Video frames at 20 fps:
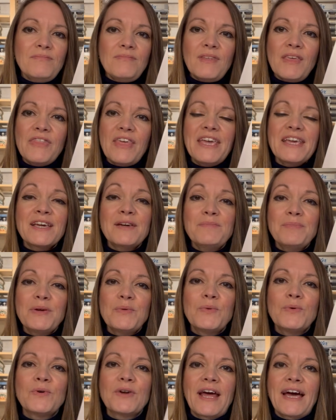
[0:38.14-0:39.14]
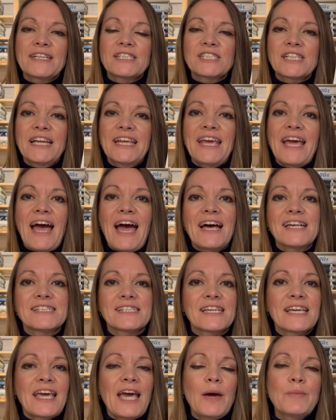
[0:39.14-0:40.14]
They can be worn actually as
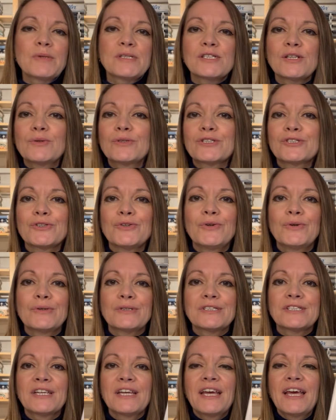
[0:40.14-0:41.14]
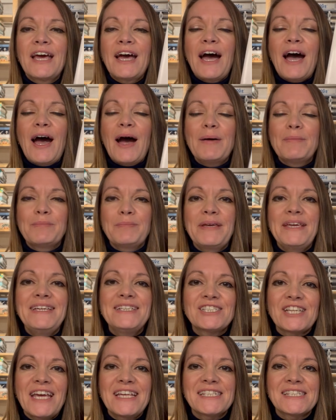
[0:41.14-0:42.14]
a camisole short
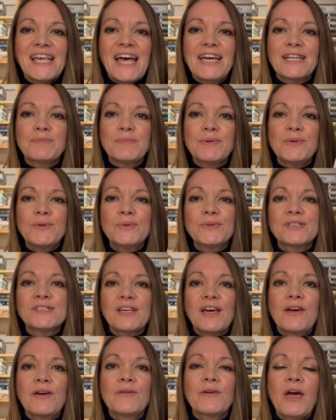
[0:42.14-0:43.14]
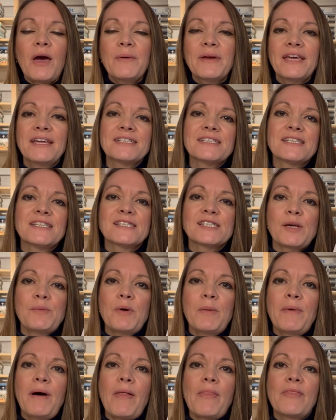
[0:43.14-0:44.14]
PJ set, but also going into the
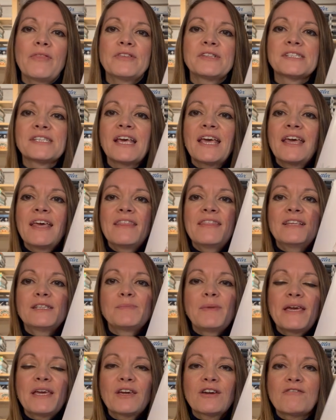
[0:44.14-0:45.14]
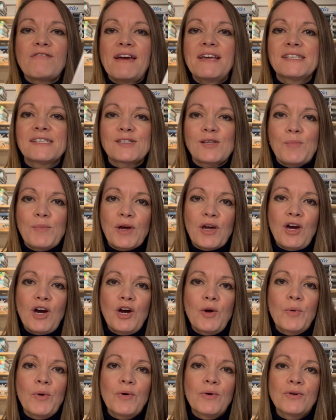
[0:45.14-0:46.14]
summer months, these make a great summer
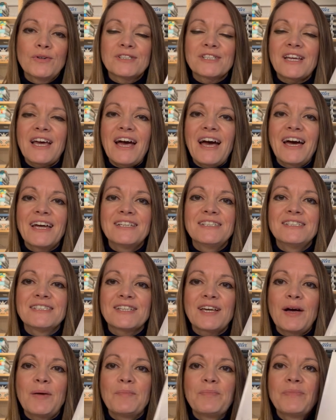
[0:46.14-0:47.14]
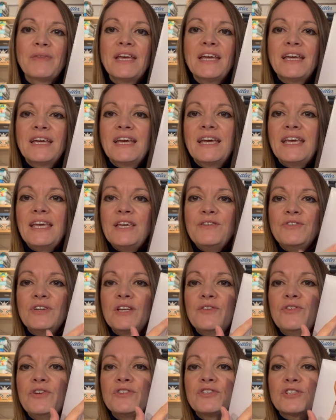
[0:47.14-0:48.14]
co-ord. And even
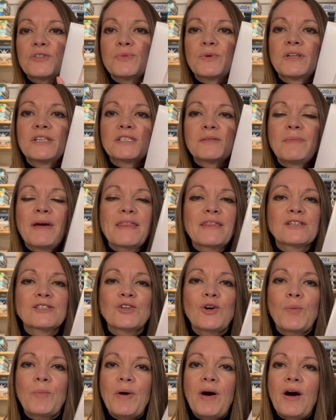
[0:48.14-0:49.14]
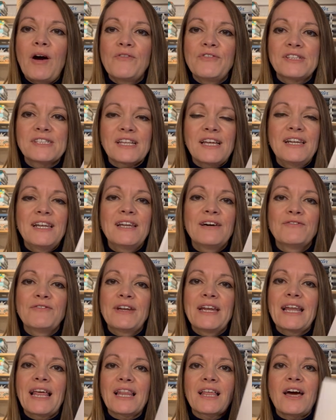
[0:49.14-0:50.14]
if you just wanted to make the top half, it's a
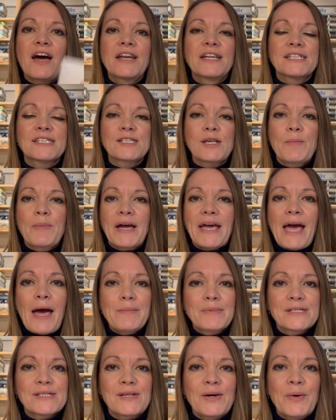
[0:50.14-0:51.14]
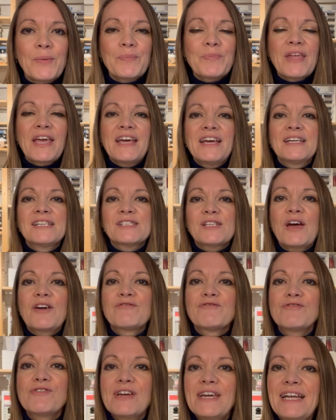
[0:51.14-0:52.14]
lovely little kind of summer camisole. So a
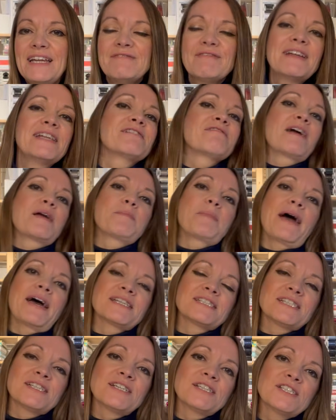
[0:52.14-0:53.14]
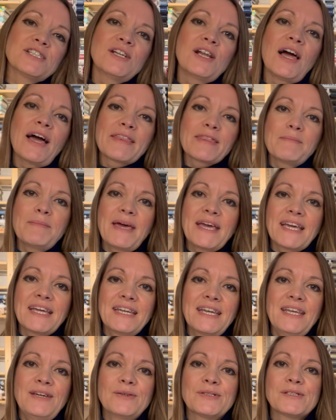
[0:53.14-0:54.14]
really great pattern. I do like the
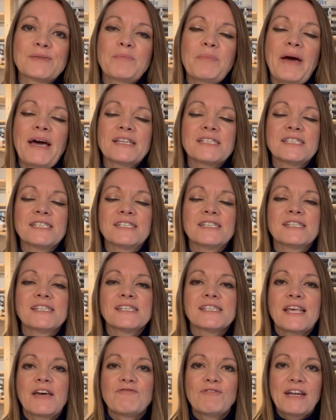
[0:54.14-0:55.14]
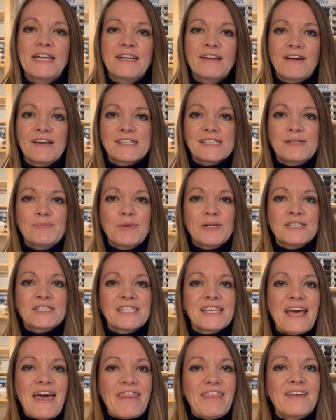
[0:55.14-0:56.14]
Megan Nielsen patterns. They're really nicely put
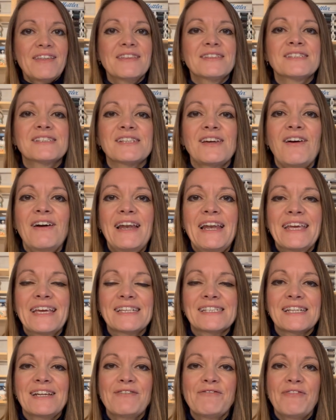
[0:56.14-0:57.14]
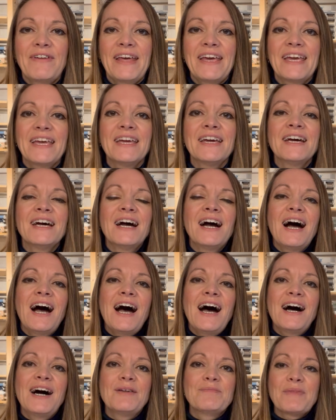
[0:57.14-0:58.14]
together. The styling is lovely.
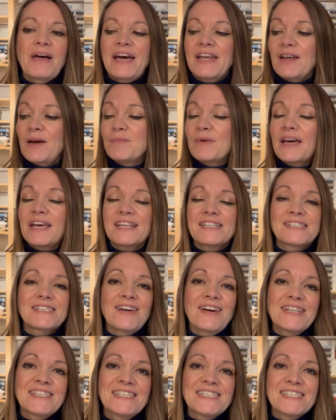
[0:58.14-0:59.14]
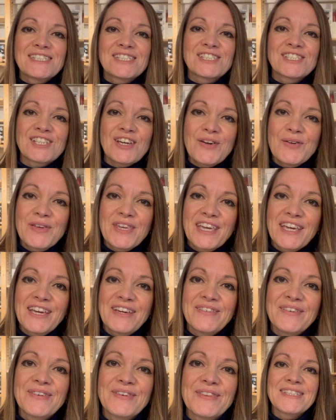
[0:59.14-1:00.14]
And I'm excited to show
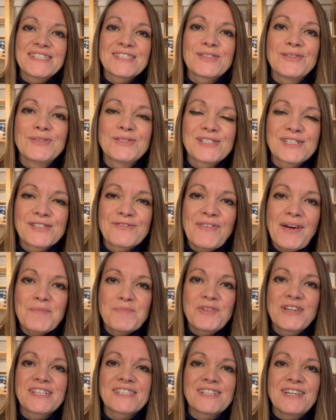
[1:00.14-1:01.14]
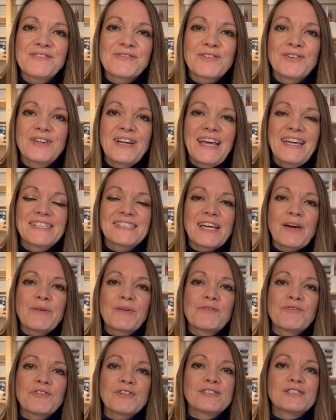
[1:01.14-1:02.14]
you all gorgeous fabrics that I've got laid out
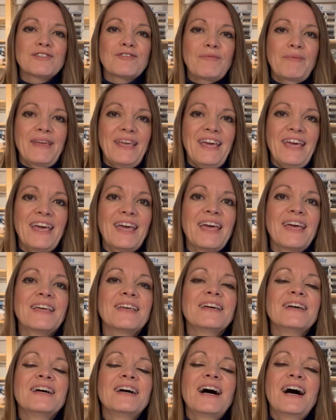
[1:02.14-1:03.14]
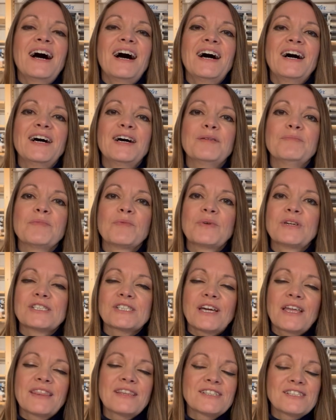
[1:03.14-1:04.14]
in front of me here, which
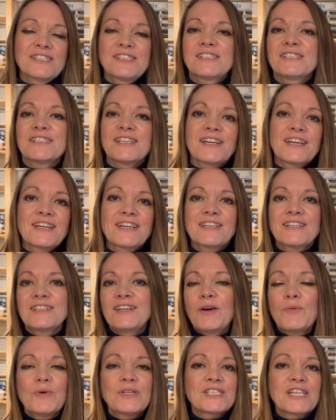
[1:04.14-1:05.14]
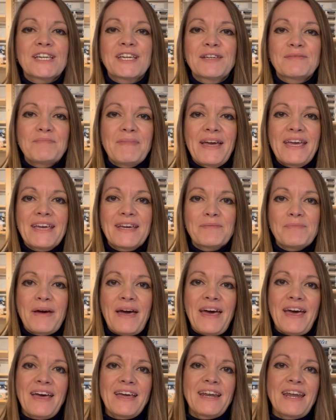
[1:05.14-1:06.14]
I wish I could make a
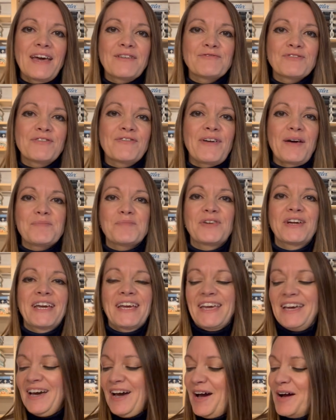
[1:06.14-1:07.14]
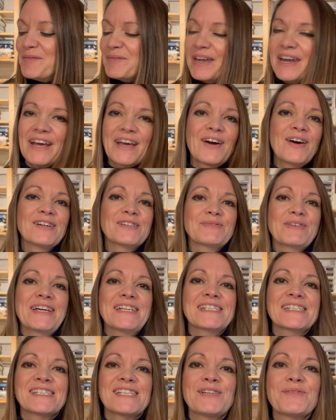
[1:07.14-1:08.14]
pair in every fabric, and I can't
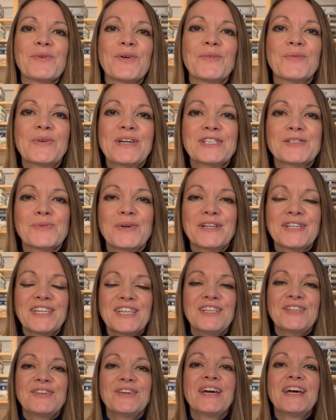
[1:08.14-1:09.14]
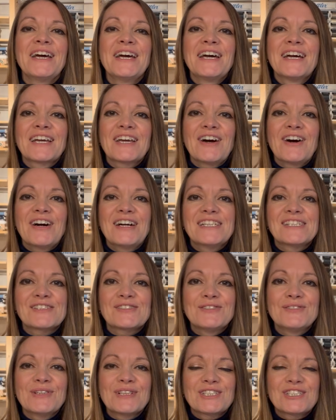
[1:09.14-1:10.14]
wait to see which one you guys
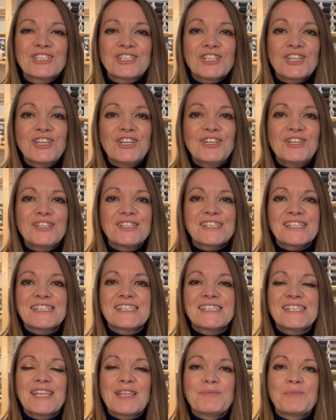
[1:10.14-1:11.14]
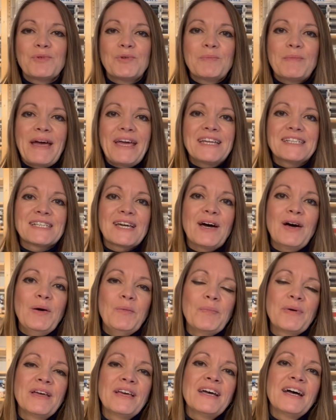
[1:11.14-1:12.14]
all choose and see them all made
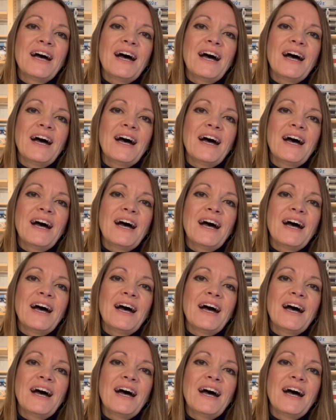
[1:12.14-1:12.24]
up.